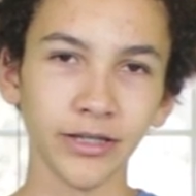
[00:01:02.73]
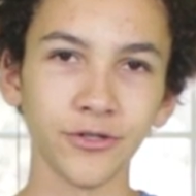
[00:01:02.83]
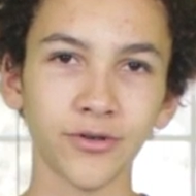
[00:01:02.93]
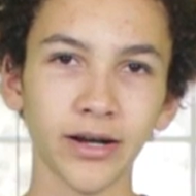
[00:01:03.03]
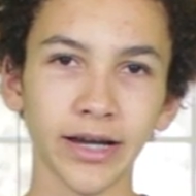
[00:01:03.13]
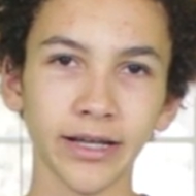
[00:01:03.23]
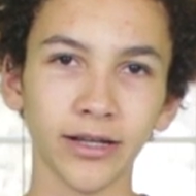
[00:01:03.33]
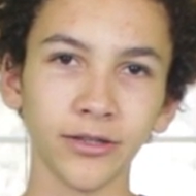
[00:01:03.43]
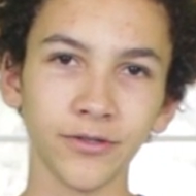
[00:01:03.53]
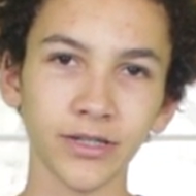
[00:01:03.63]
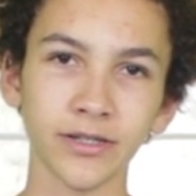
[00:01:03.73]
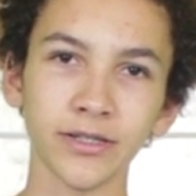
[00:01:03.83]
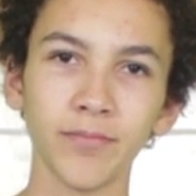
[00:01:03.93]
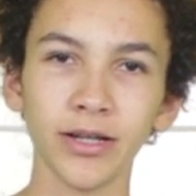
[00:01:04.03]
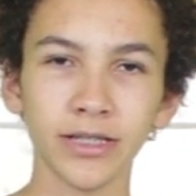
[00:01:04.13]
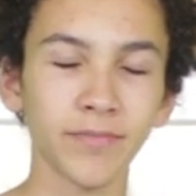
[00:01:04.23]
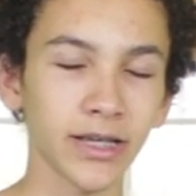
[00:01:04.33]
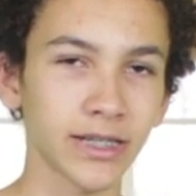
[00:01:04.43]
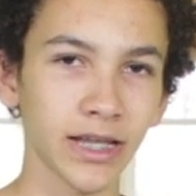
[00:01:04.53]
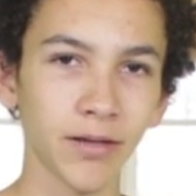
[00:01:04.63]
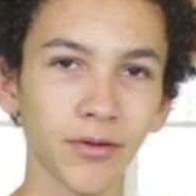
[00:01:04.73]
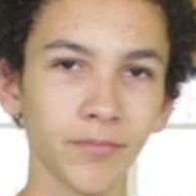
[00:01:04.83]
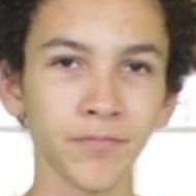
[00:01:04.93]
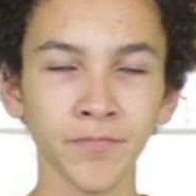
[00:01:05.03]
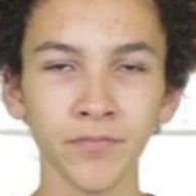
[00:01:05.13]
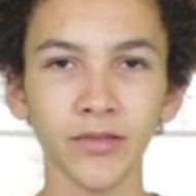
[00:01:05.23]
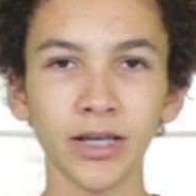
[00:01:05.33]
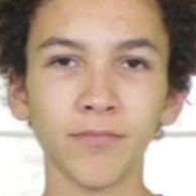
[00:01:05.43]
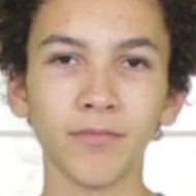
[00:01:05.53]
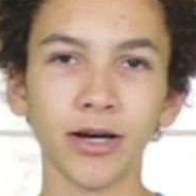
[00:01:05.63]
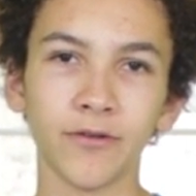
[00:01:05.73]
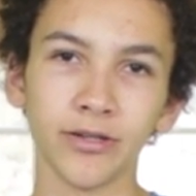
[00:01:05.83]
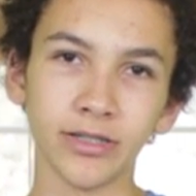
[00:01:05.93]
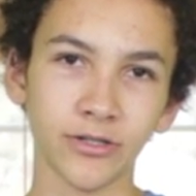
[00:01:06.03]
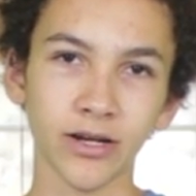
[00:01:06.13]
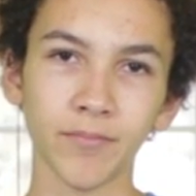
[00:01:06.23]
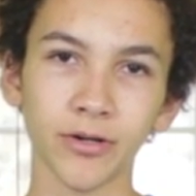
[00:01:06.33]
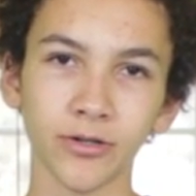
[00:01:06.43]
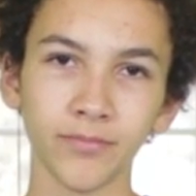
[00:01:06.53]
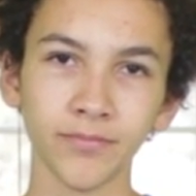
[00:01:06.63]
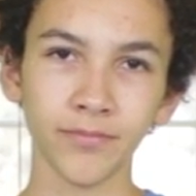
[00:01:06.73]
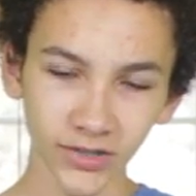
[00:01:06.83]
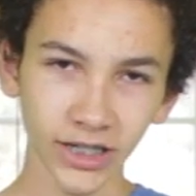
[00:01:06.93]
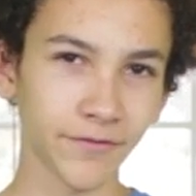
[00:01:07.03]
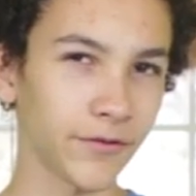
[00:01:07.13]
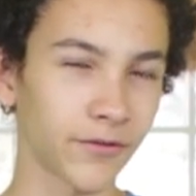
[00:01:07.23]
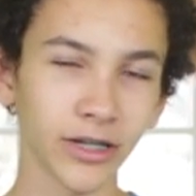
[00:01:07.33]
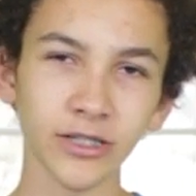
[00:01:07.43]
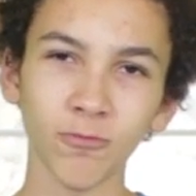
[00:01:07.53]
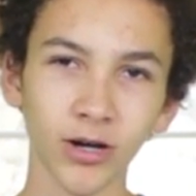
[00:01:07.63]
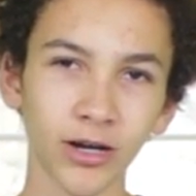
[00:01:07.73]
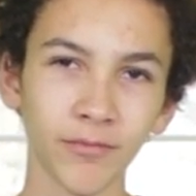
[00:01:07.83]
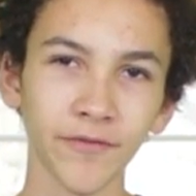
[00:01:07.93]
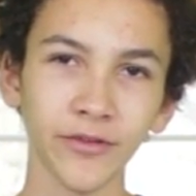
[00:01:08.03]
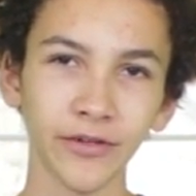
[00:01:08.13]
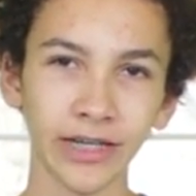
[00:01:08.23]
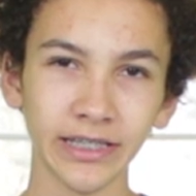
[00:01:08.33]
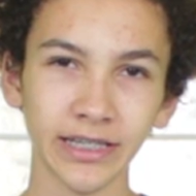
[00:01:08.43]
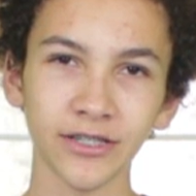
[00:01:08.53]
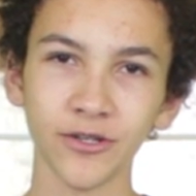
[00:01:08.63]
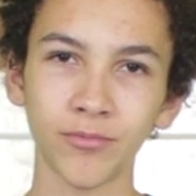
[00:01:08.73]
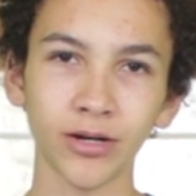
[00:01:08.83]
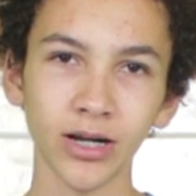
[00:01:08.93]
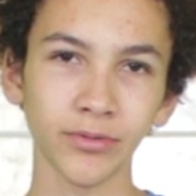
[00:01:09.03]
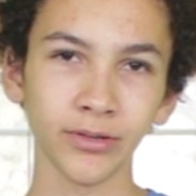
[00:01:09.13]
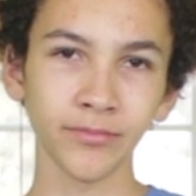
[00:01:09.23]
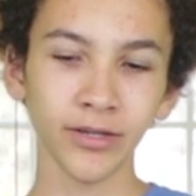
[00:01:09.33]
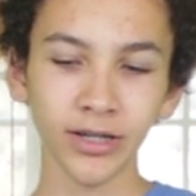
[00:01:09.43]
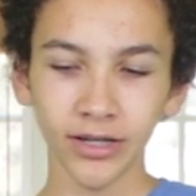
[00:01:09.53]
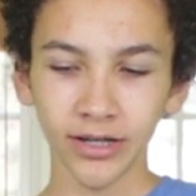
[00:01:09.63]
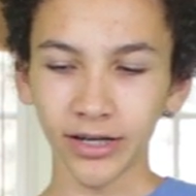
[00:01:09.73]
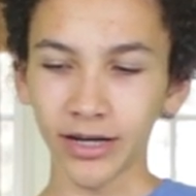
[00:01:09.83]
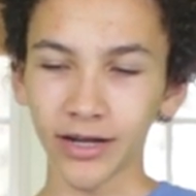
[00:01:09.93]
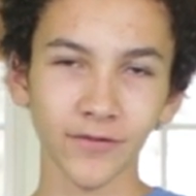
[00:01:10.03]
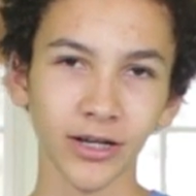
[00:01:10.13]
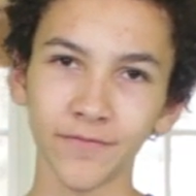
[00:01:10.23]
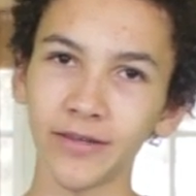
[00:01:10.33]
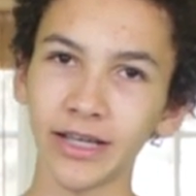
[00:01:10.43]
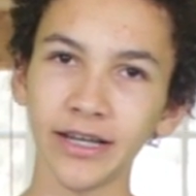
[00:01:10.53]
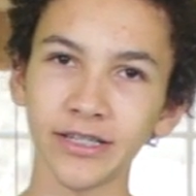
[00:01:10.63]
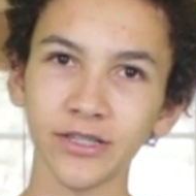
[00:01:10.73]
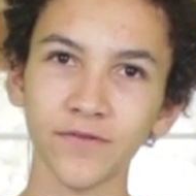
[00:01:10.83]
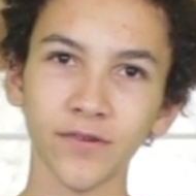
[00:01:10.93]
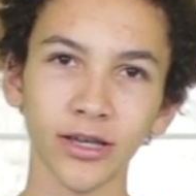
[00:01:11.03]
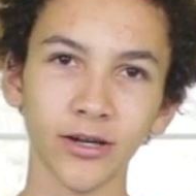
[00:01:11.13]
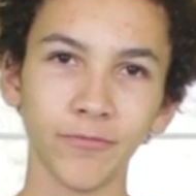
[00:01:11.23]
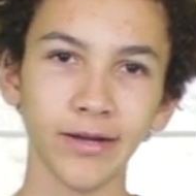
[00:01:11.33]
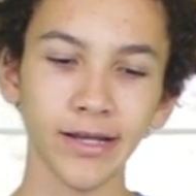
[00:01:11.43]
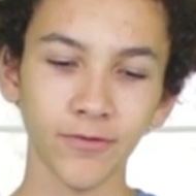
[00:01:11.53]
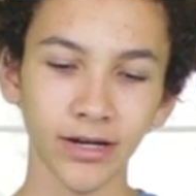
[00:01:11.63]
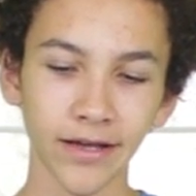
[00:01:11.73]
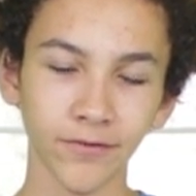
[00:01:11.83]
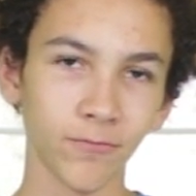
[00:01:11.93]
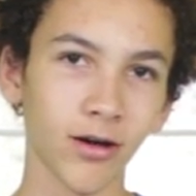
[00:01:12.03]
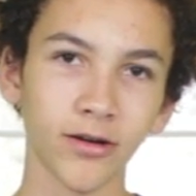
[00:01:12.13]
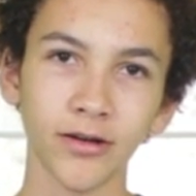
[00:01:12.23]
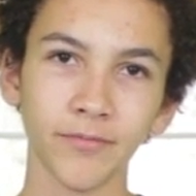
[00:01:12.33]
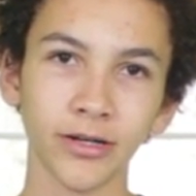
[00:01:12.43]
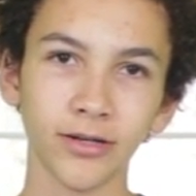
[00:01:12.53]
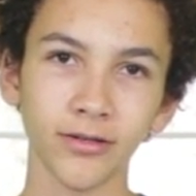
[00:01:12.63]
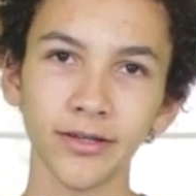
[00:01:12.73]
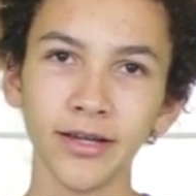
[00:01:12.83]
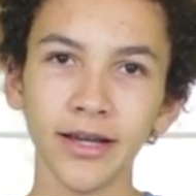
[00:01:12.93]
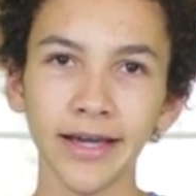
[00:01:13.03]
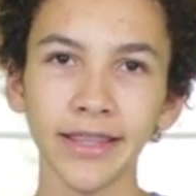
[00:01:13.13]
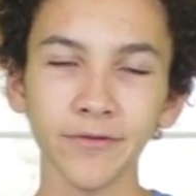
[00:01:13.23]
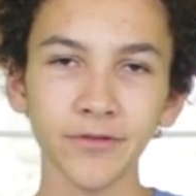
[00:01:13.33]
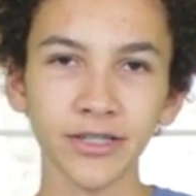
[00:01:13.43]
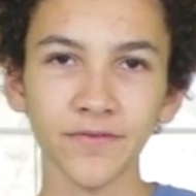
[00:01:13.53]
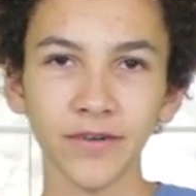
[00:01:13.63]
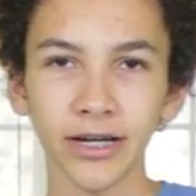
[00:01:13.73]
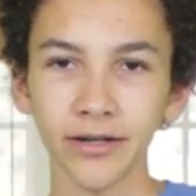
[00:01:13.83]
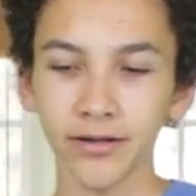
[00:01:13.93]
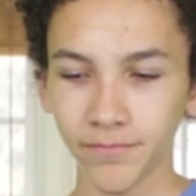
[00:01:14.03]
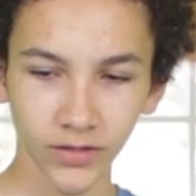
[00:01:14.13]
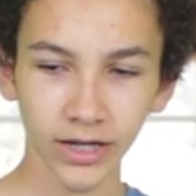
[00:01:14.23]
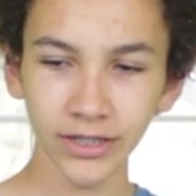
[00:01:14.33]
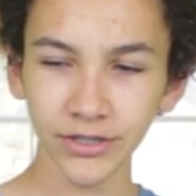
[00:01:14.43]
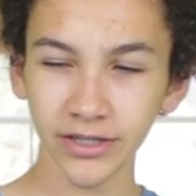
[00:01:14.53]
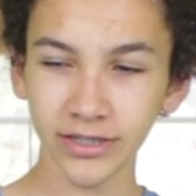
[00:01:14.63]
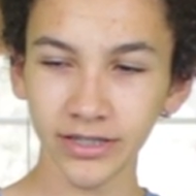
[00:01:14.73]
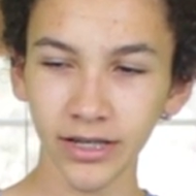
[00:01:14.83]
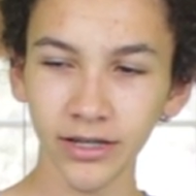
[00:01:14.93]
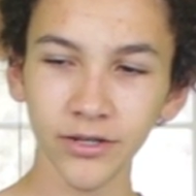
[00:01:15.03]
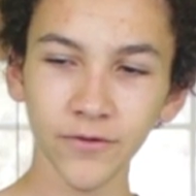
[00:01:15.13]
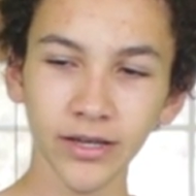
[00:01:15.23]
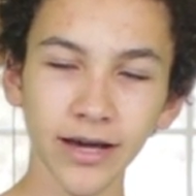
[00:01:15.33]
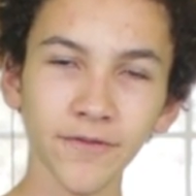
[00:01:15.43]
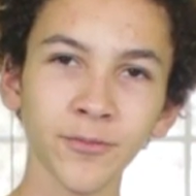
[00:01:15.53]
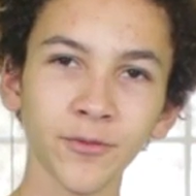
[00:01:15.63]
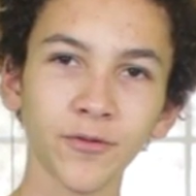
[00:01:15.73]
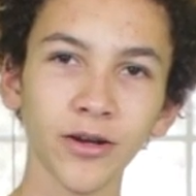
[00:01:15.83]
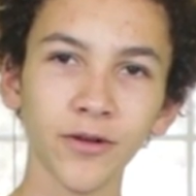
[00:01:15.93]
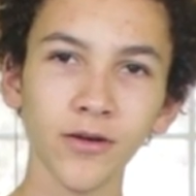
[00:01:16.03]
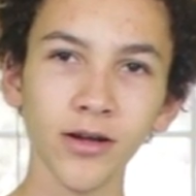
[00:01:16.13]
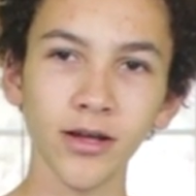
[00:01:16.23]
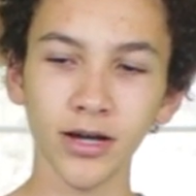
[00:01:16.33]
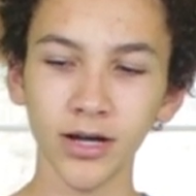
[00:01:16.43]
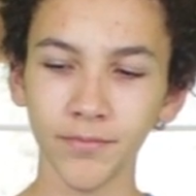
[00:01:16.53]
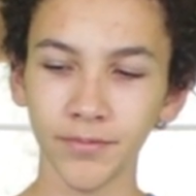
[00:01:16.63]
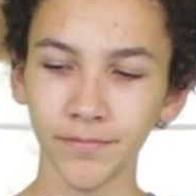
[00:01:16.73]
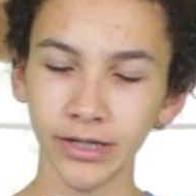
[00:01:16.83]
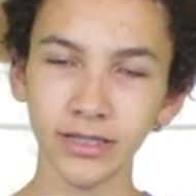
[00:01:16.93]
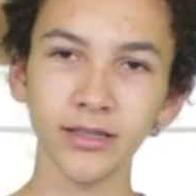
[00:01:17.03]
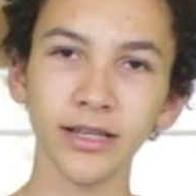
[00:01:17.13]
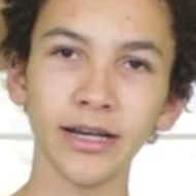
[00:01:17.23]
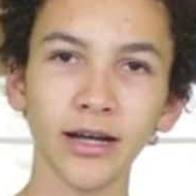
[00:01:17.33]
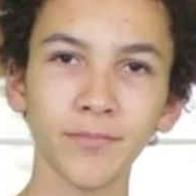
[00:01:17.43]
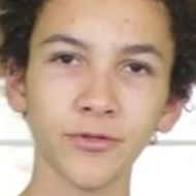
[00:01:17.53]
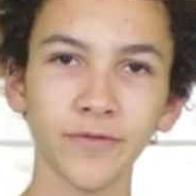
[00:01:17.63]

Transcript: in dry enclosures, but it's best to keep them in moderate to tropical. If you forget to water them a few days, that's no problem. I've gone on vacations for like a week where I hadn't watered them at all, and they were just fine. As you can see, you can have them grow up basically in an up